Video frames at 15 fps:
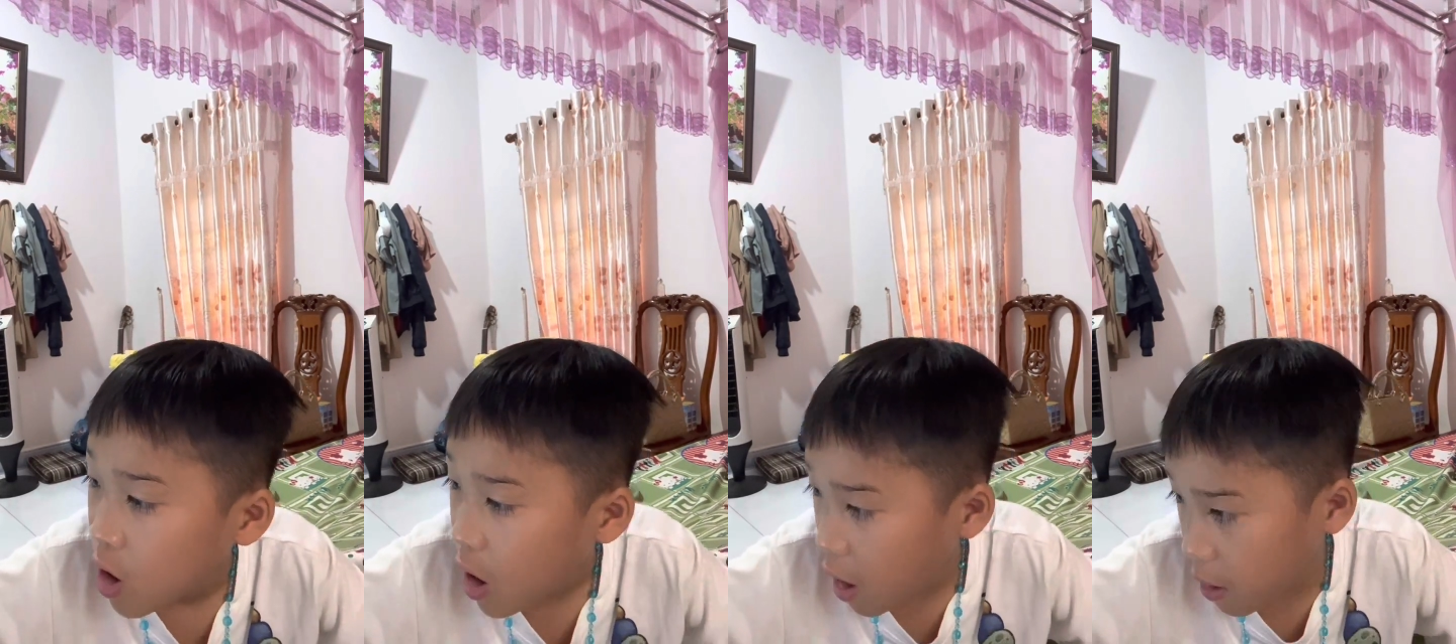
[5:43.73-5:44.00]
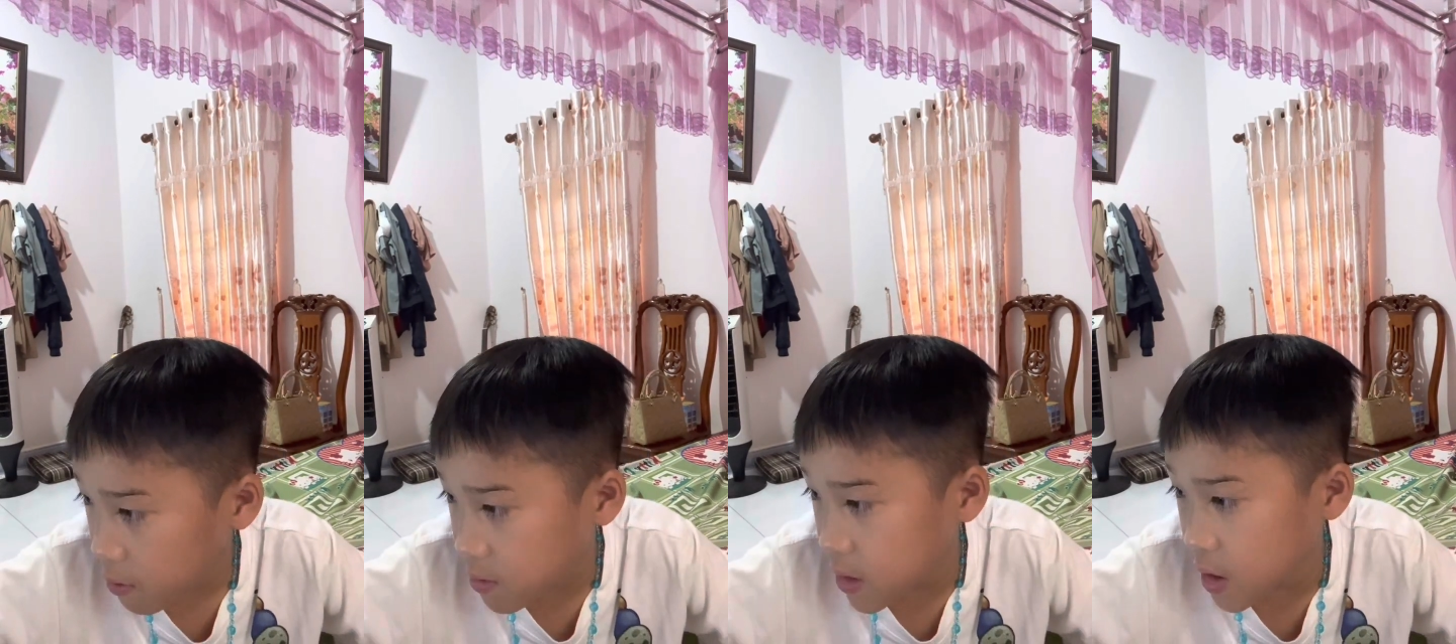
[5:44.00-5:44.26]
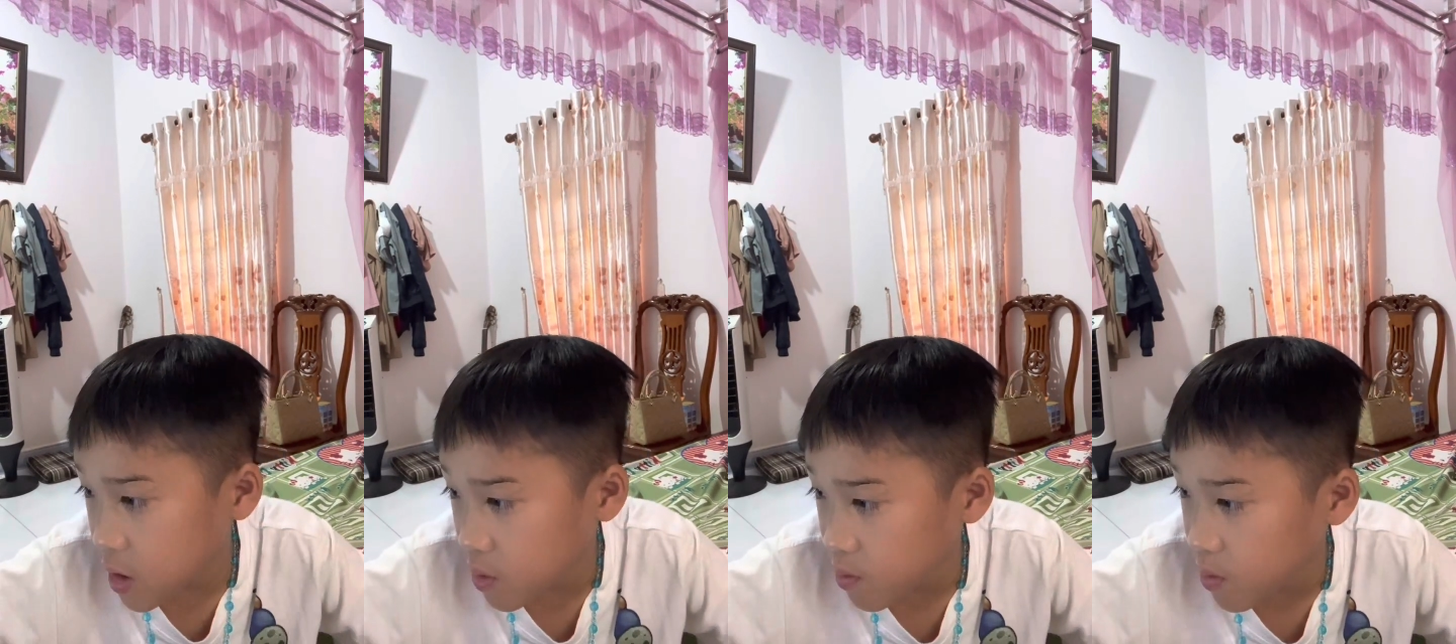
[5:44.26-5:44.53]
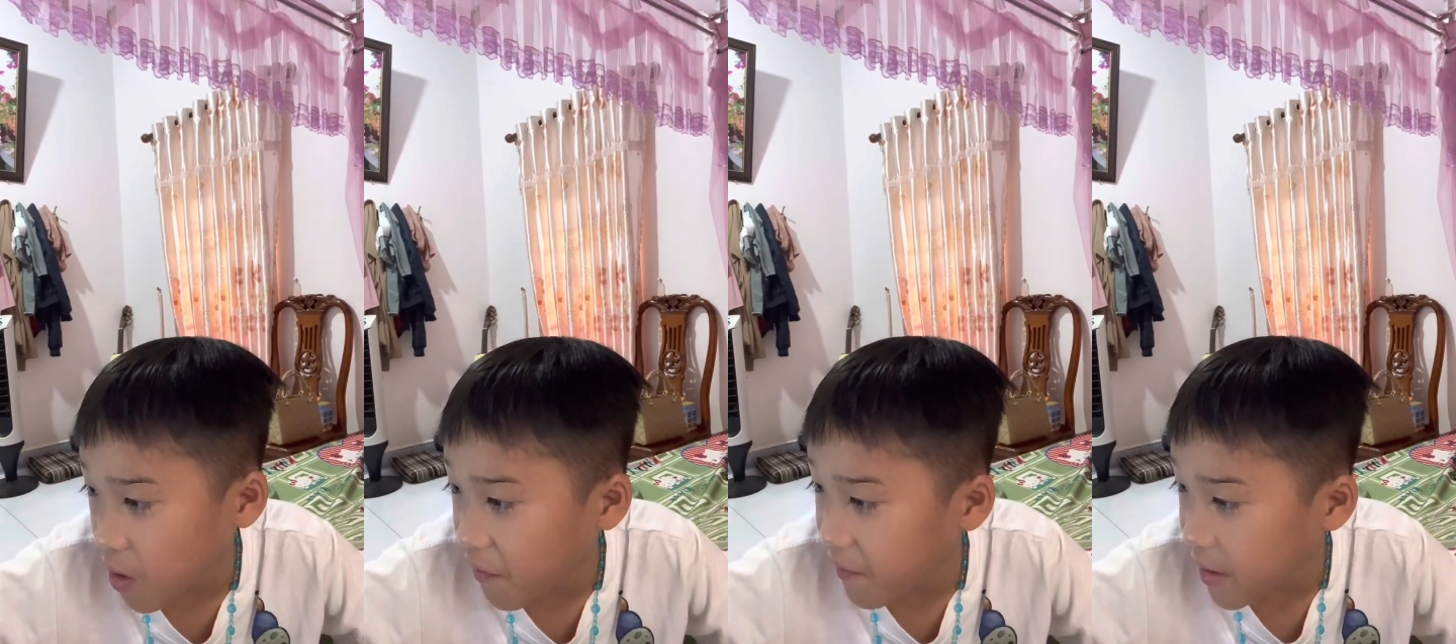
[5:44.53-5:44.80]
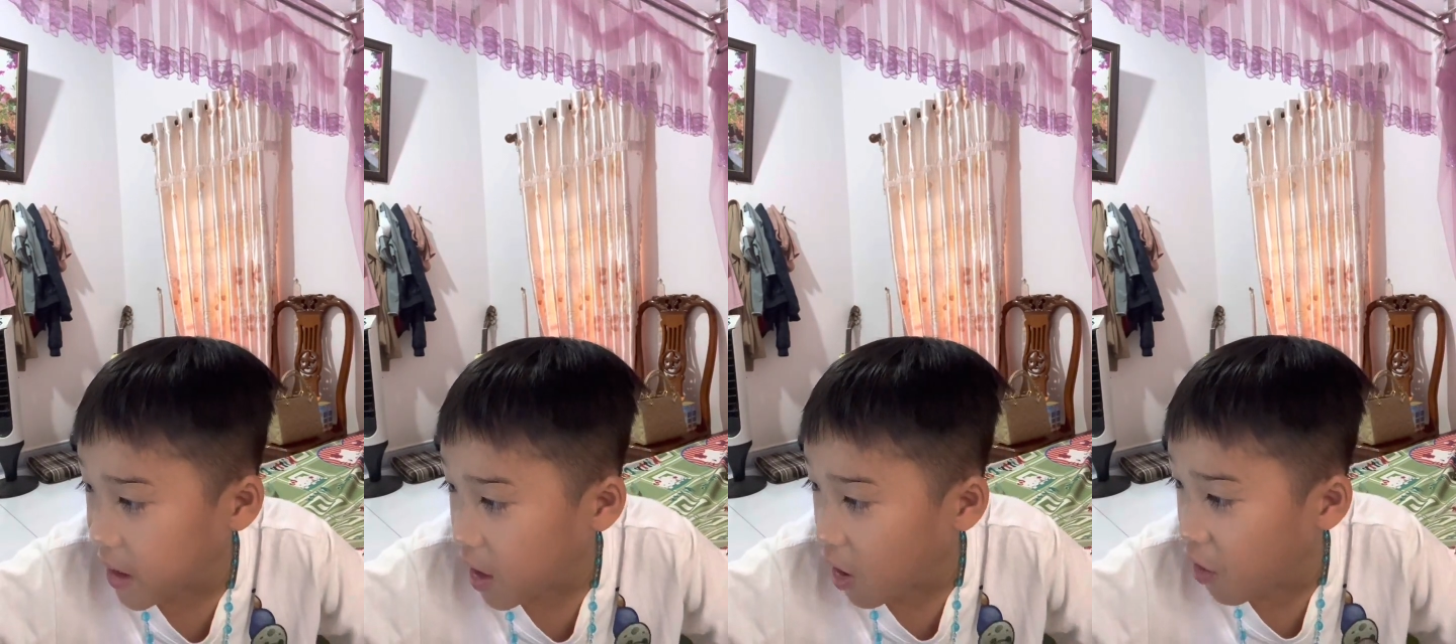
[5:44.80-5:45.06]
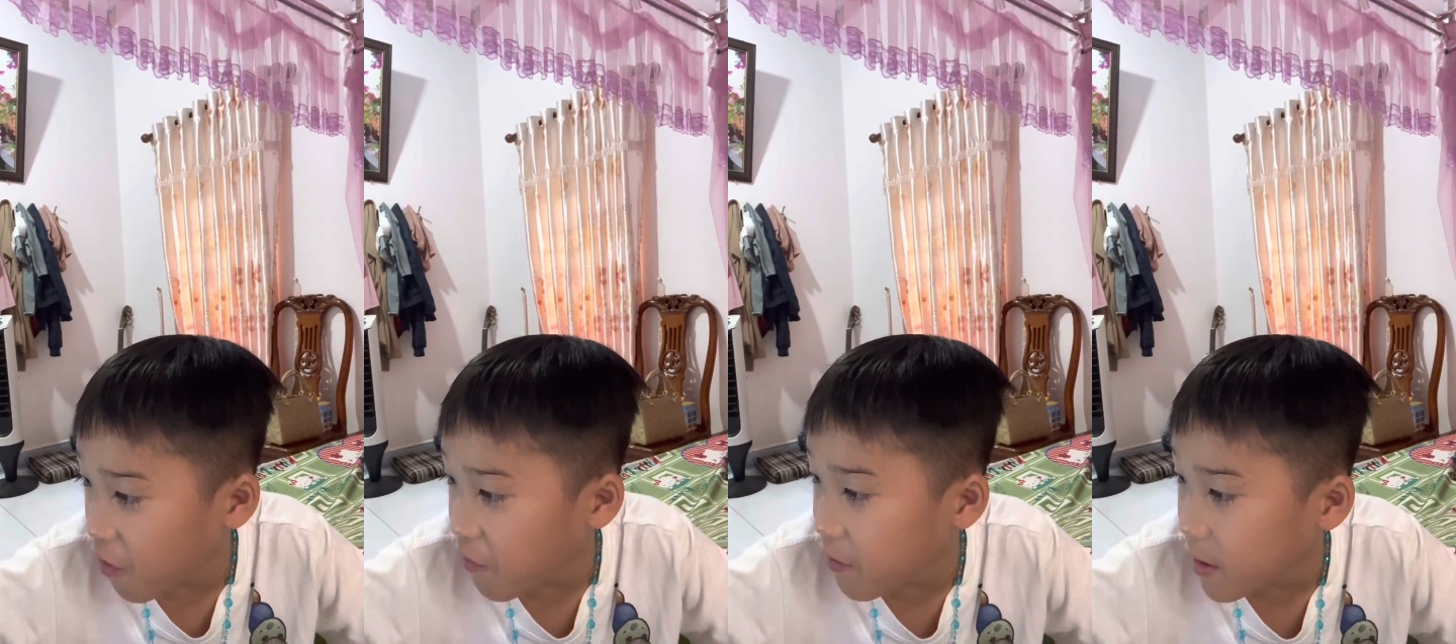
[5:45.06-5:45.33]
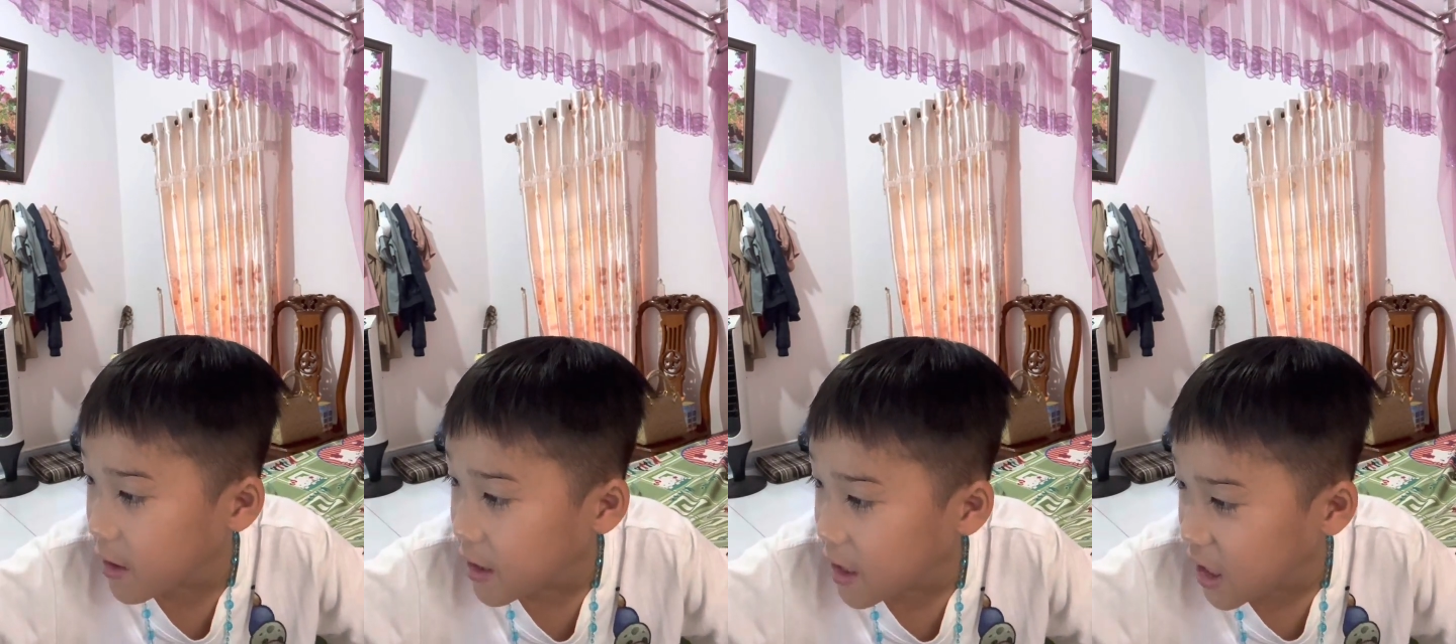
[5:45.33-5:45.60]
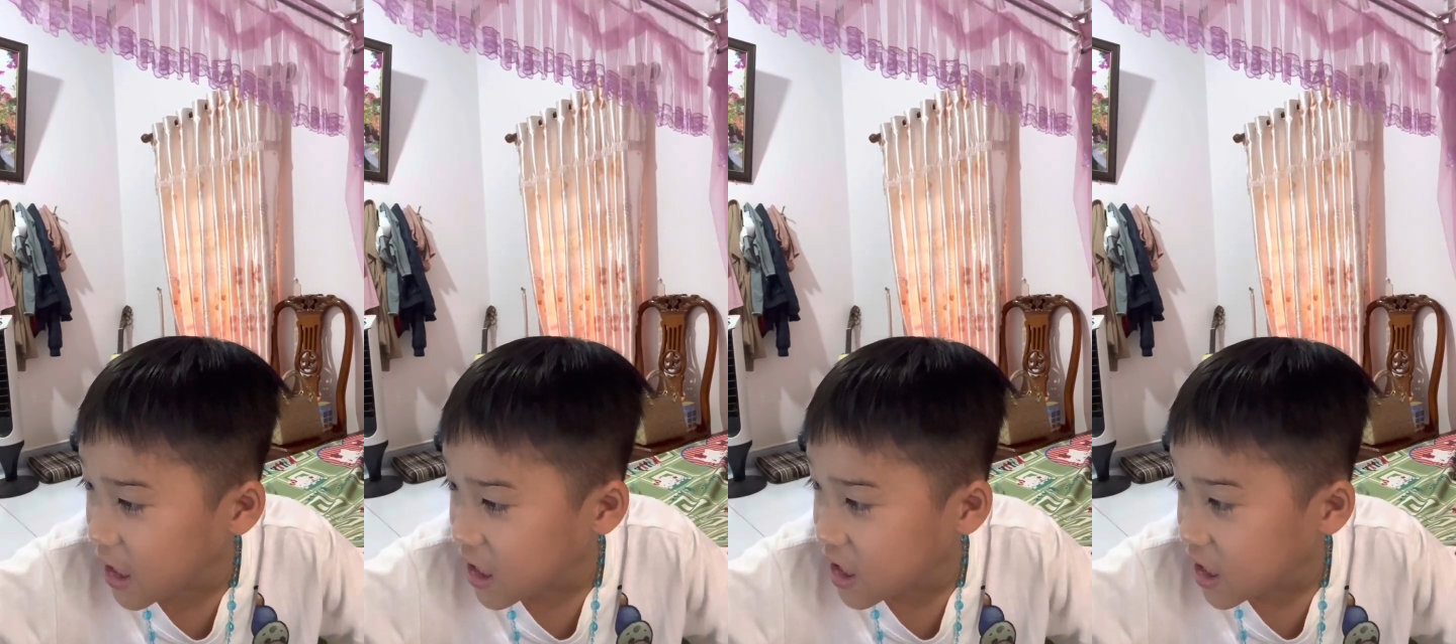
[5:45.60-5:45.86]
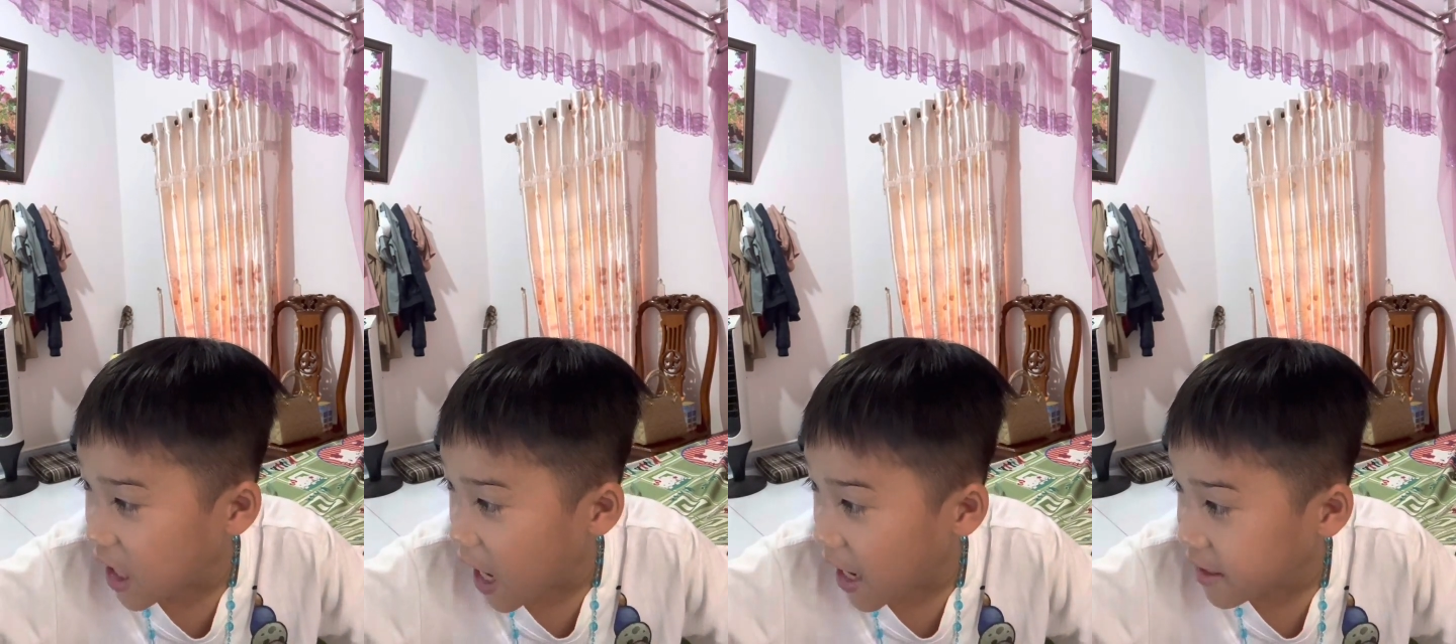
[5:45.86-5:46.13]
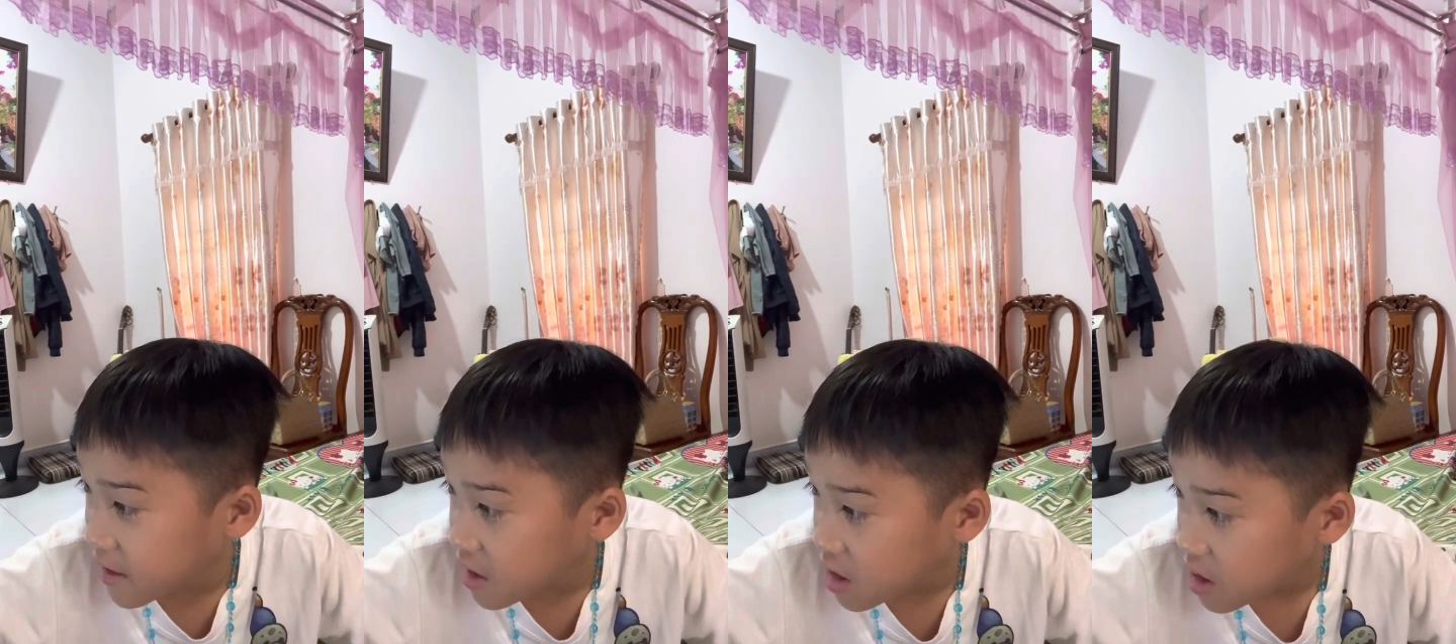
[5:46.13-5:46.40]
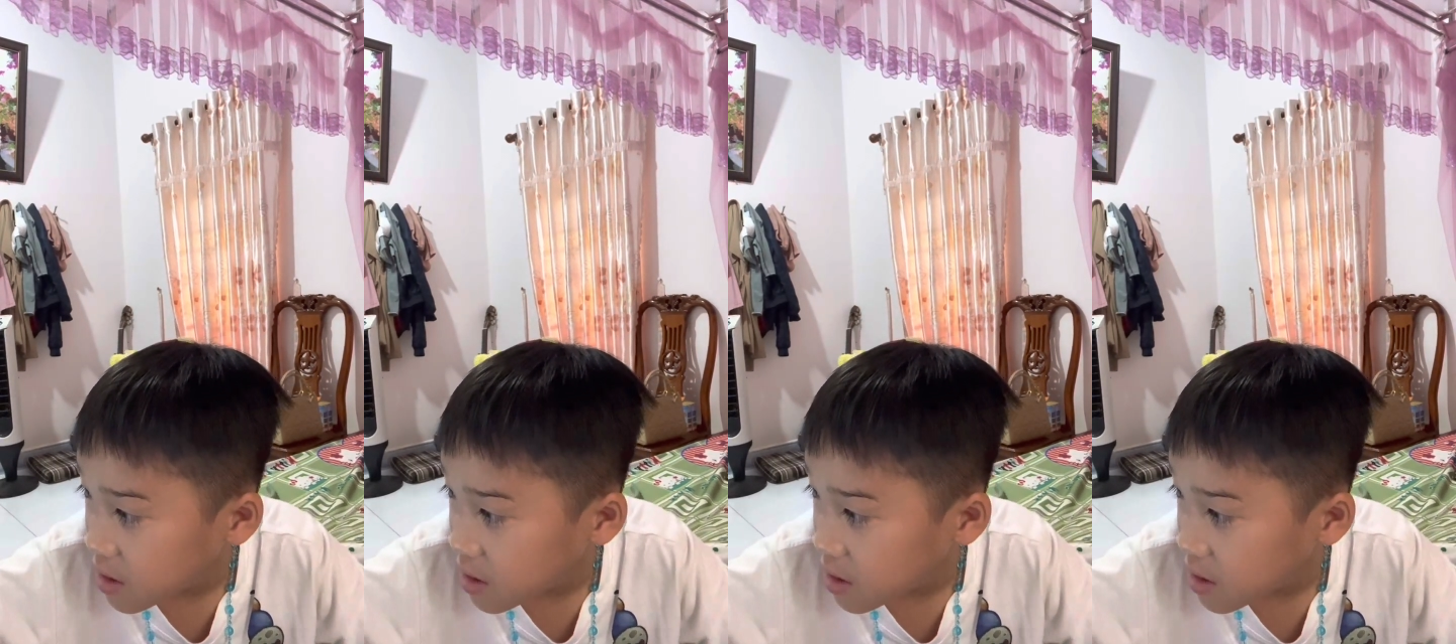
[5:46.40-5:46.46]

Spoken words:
objects moving over each other.